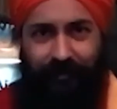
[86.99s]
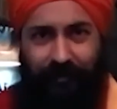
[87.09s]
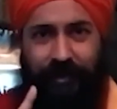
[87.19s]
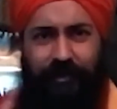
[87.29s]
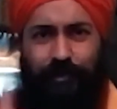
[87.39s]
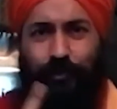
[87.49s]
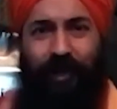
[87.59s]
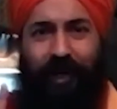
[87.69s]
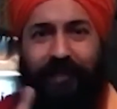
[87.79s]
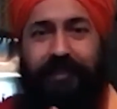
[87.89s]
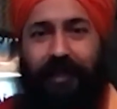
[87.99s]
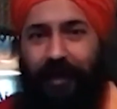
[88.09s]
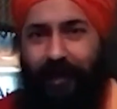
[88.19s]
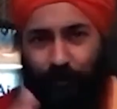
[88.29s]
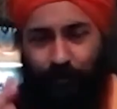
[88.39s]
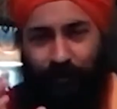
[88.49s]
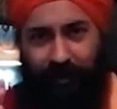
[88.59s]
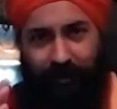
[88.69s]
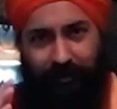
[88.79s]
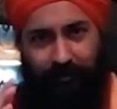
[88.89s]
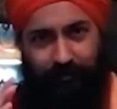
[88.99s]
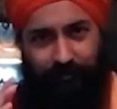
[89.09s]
she is known as Kala Kundalini.